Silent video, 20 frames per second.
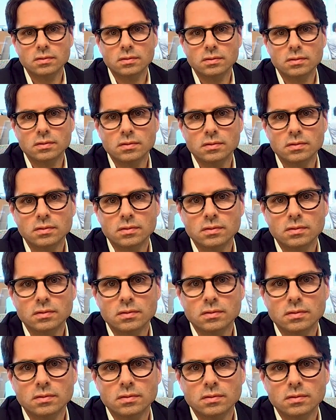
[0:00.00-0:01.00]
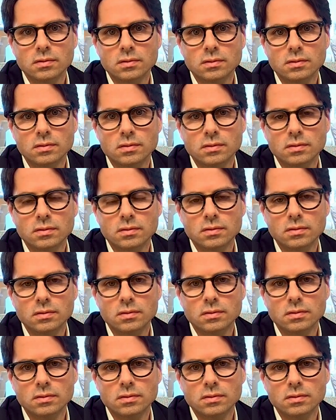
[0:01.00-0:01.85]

making sure, back to our earlier